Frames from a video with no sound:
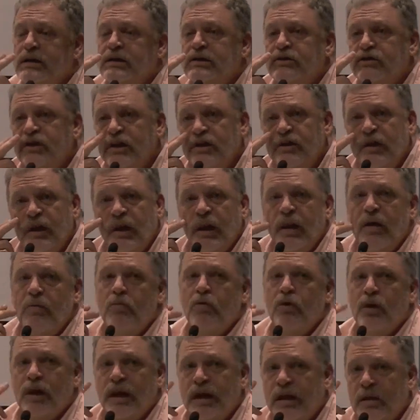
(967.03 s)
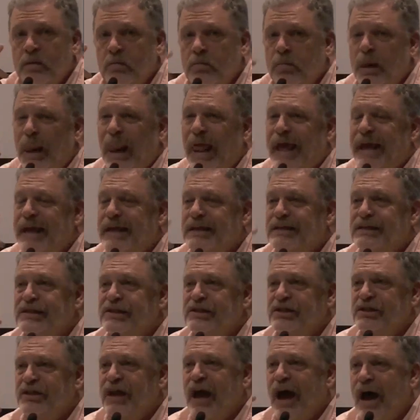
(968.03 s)
she deliberately
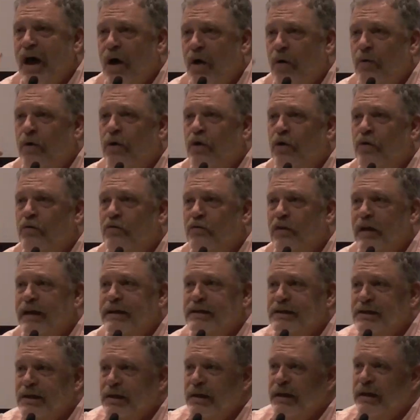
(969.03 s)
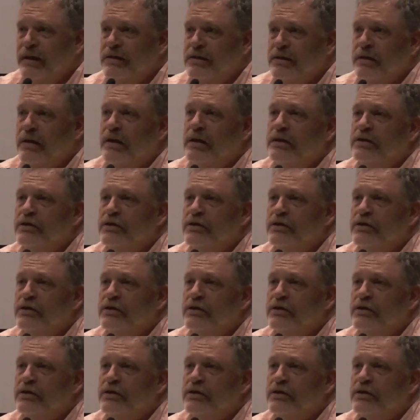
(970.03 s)
planes down her face a little.